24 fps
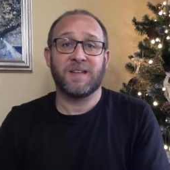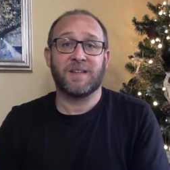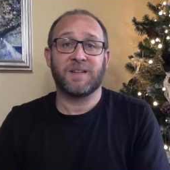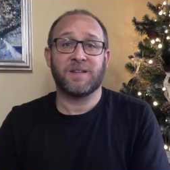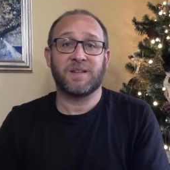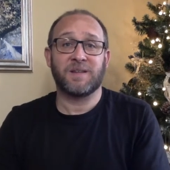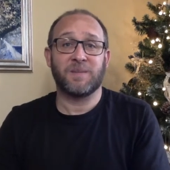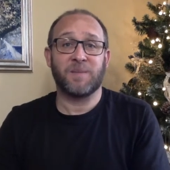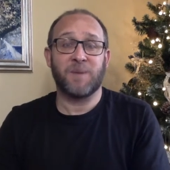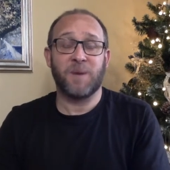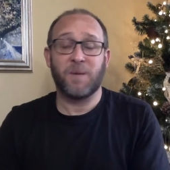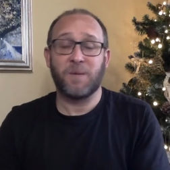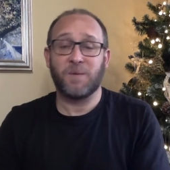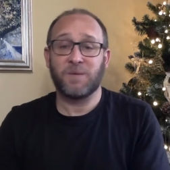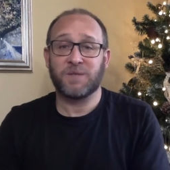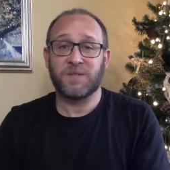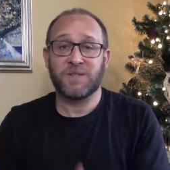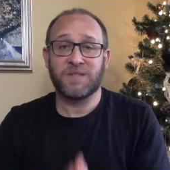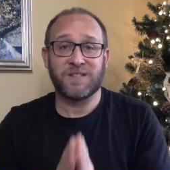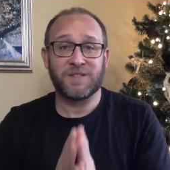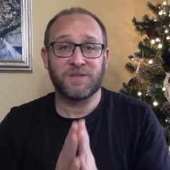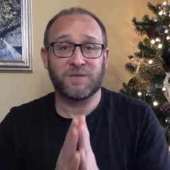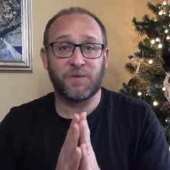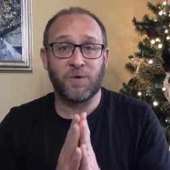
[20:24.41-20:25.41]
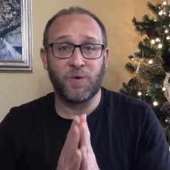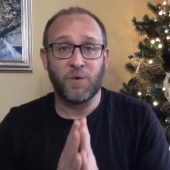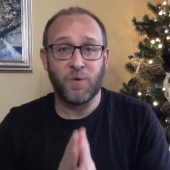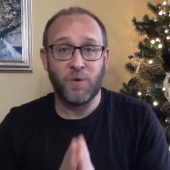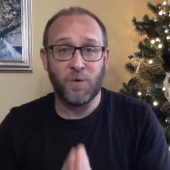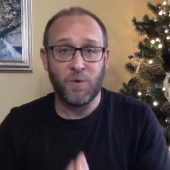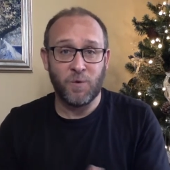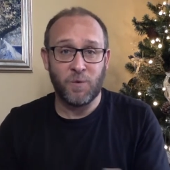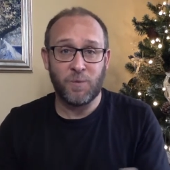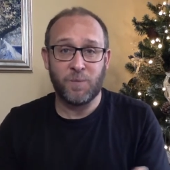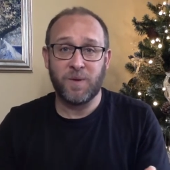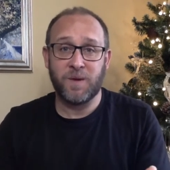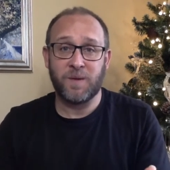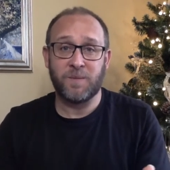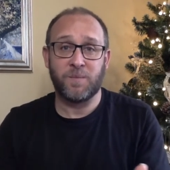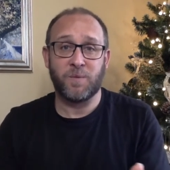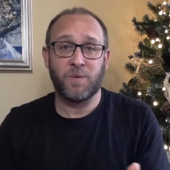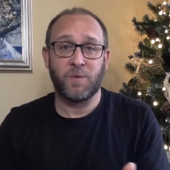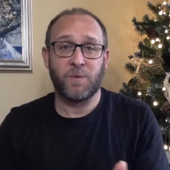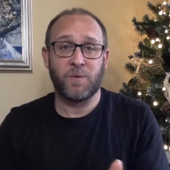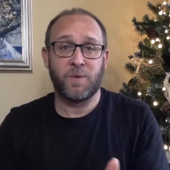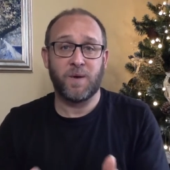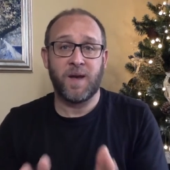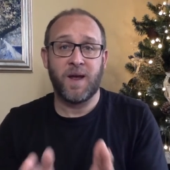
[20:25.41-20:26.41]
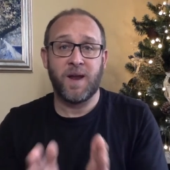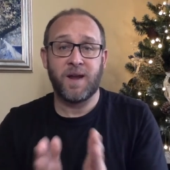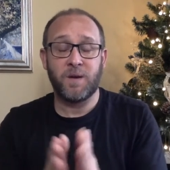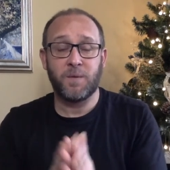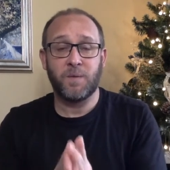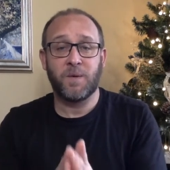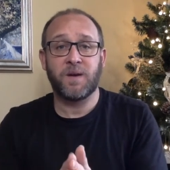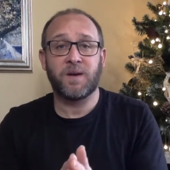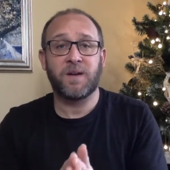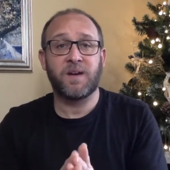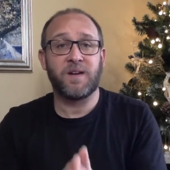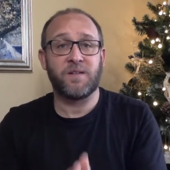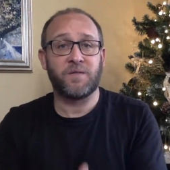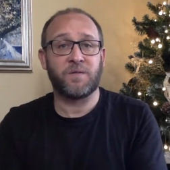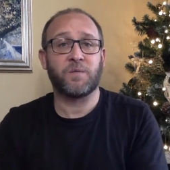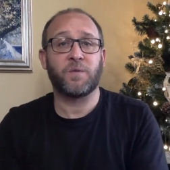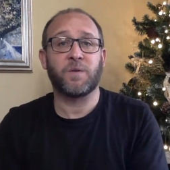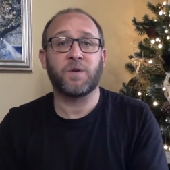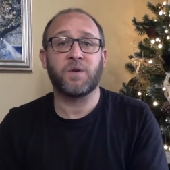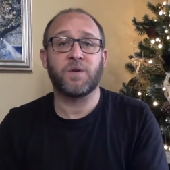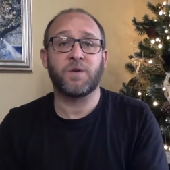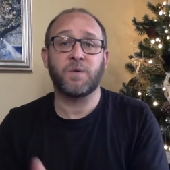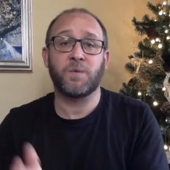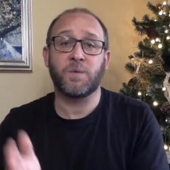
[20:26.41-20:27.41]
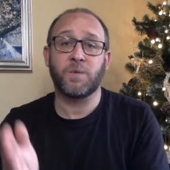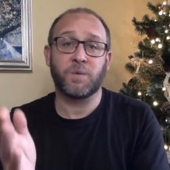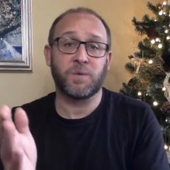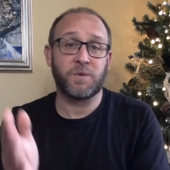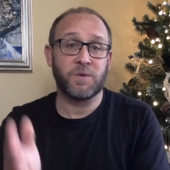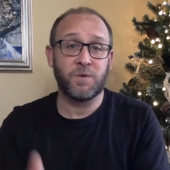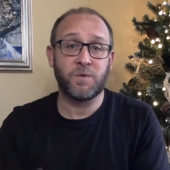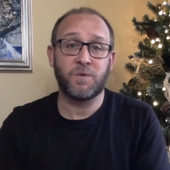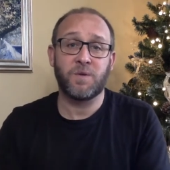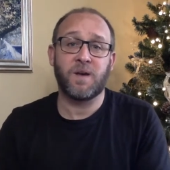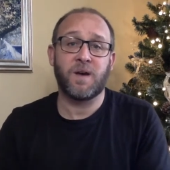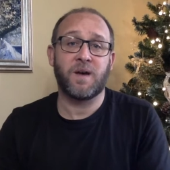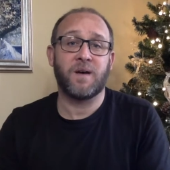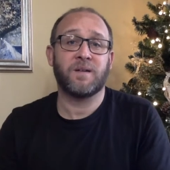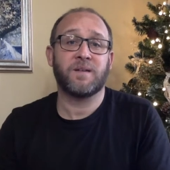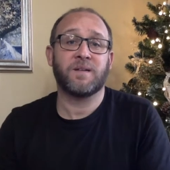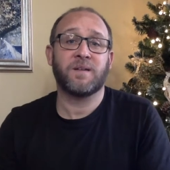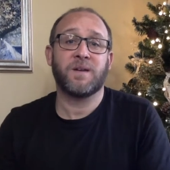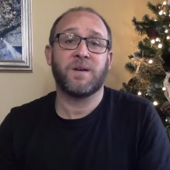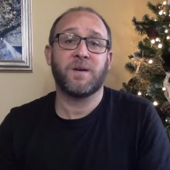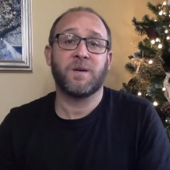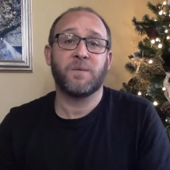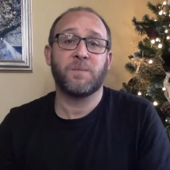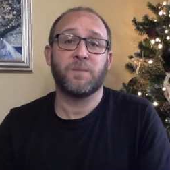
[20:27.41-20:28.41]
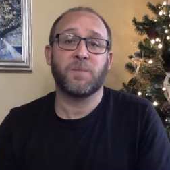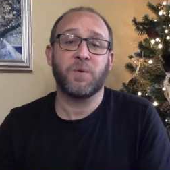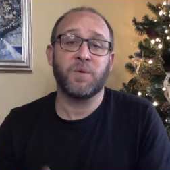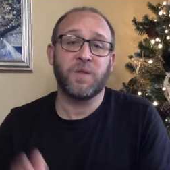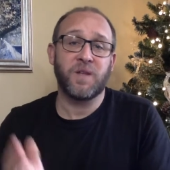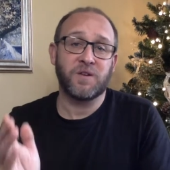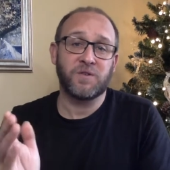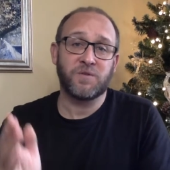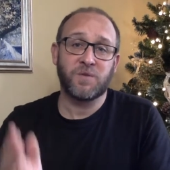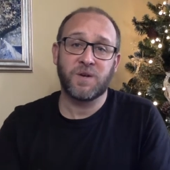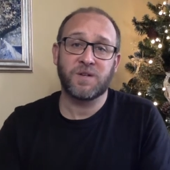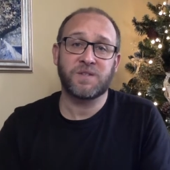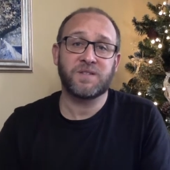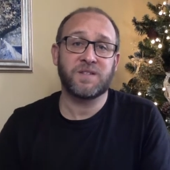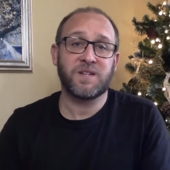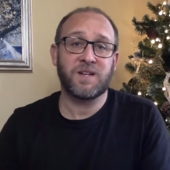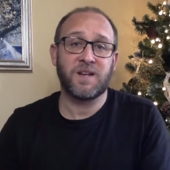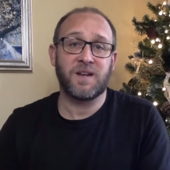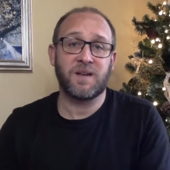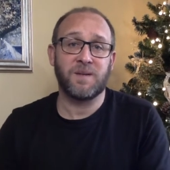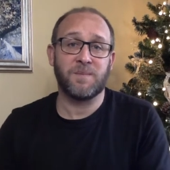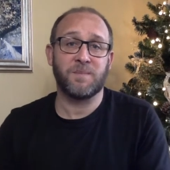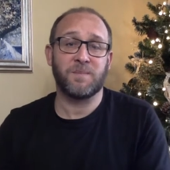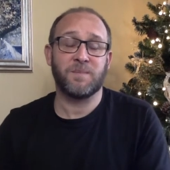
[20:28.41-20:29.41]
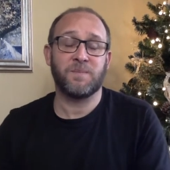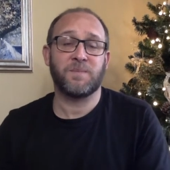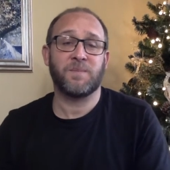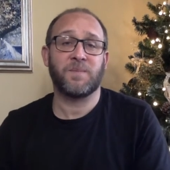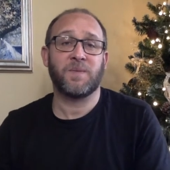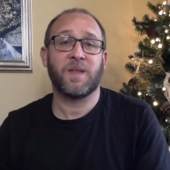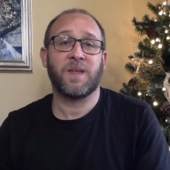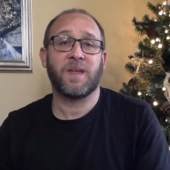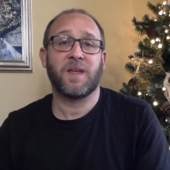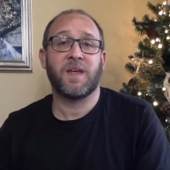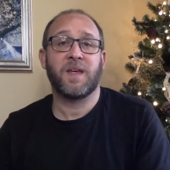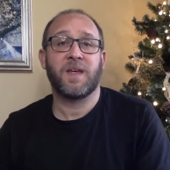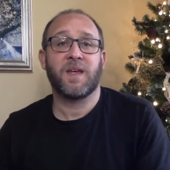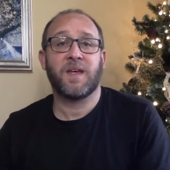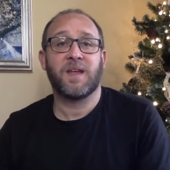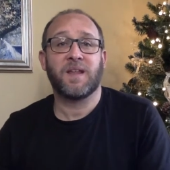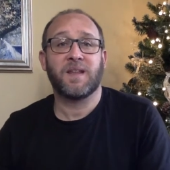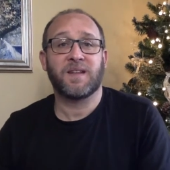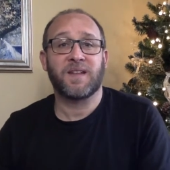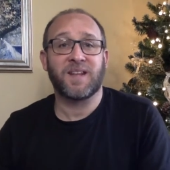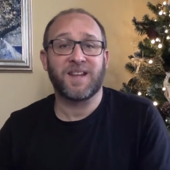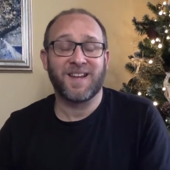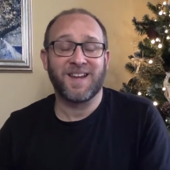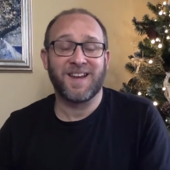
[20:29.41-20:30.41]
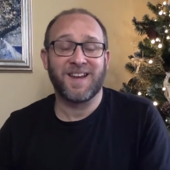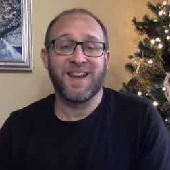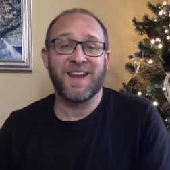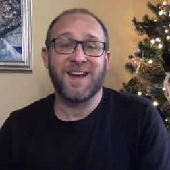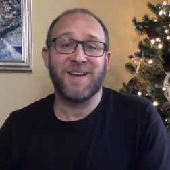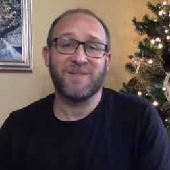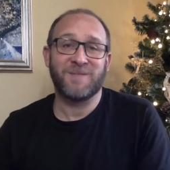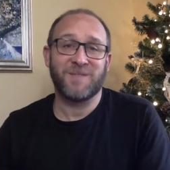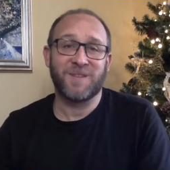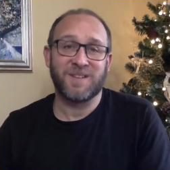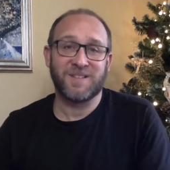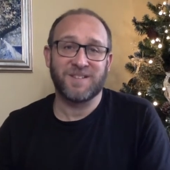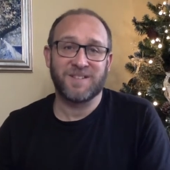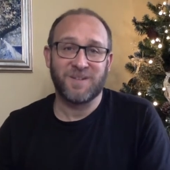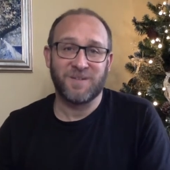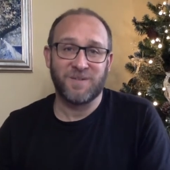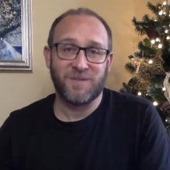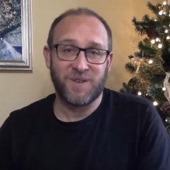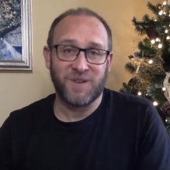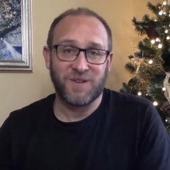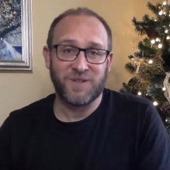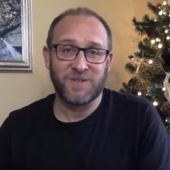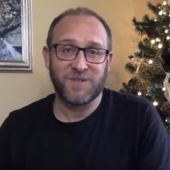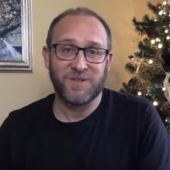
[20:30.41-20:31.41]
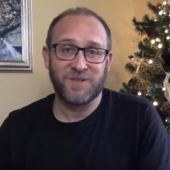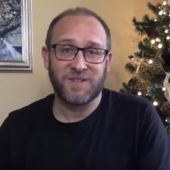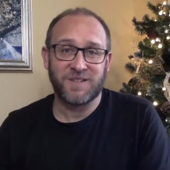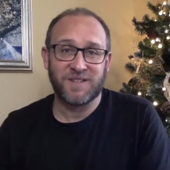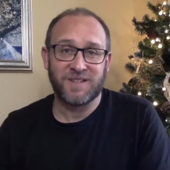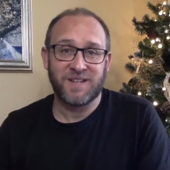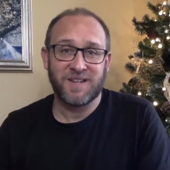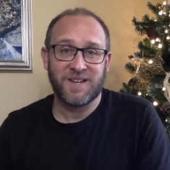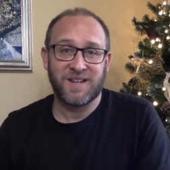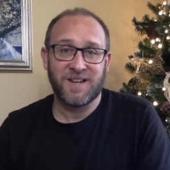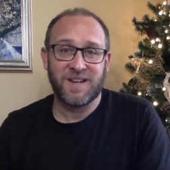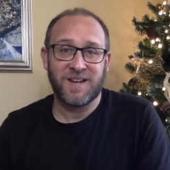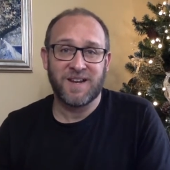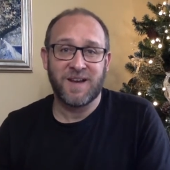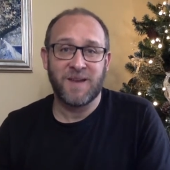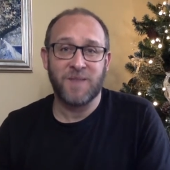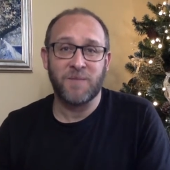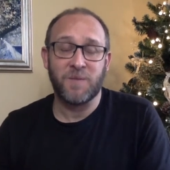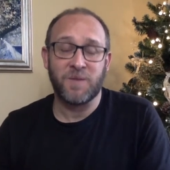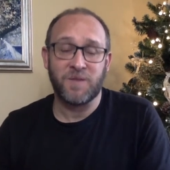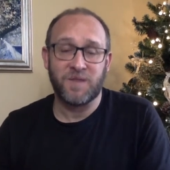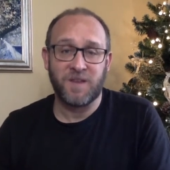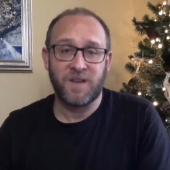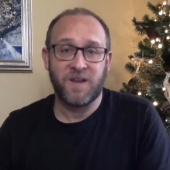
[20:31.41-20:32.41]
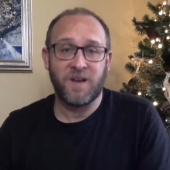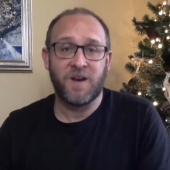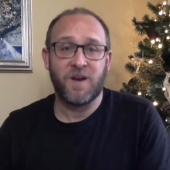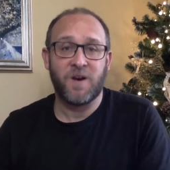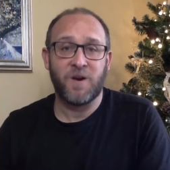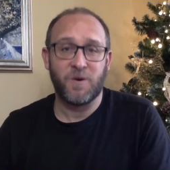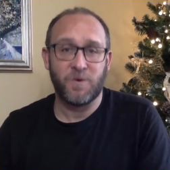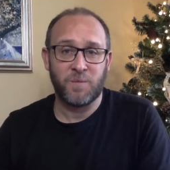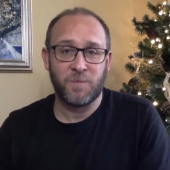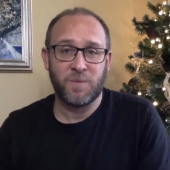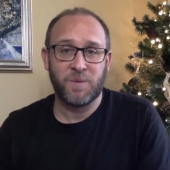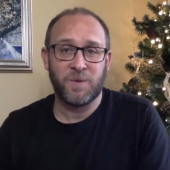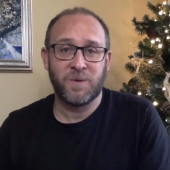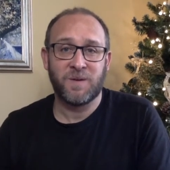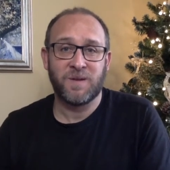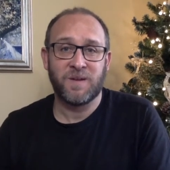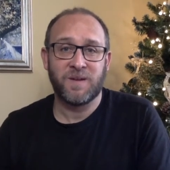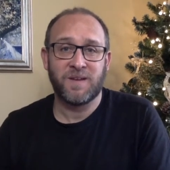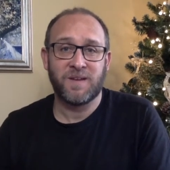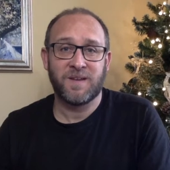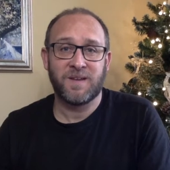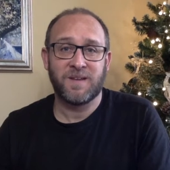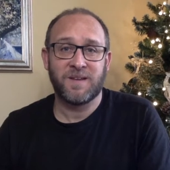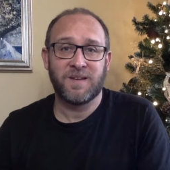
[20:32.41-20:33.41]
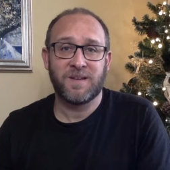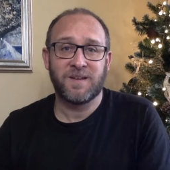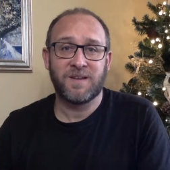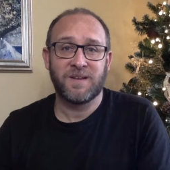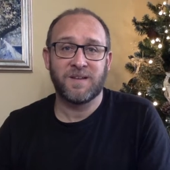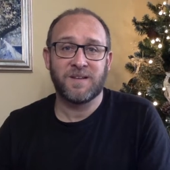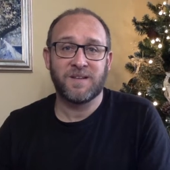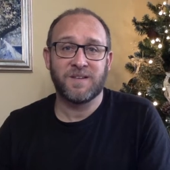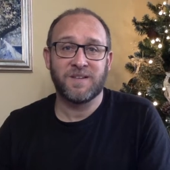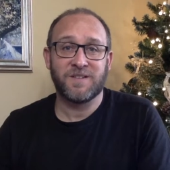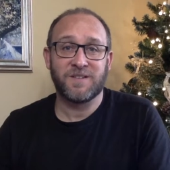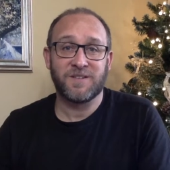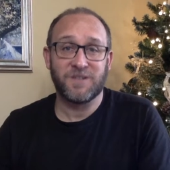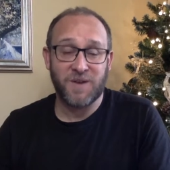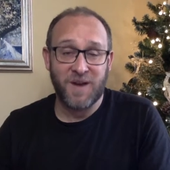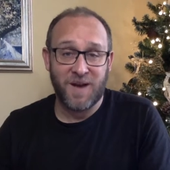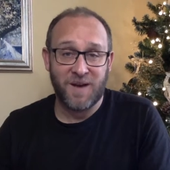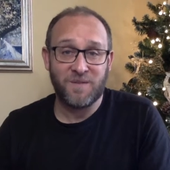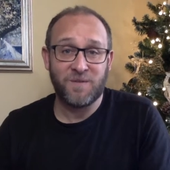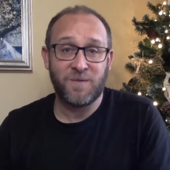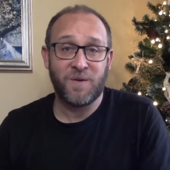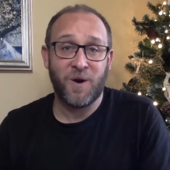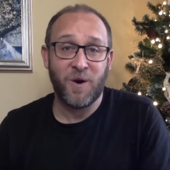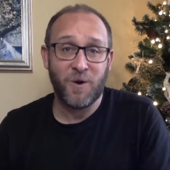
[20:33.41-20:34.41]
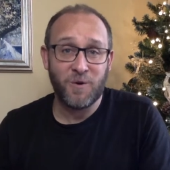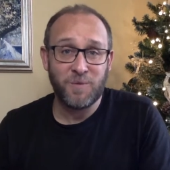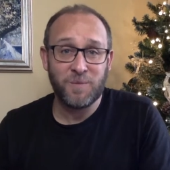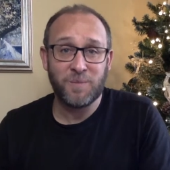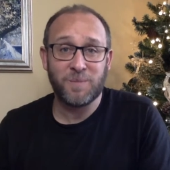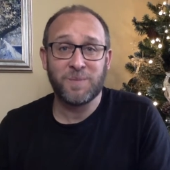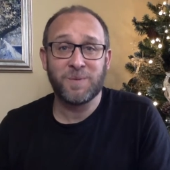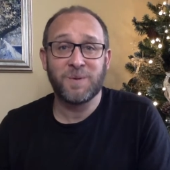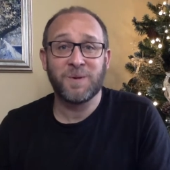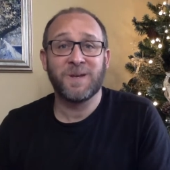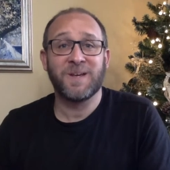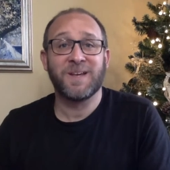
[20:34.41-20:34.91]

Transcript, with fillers: The Bible says it's for all people. Anyone and everyone who will do that, put their trust in him, they can have that salvation and with it hope. Do you have hope?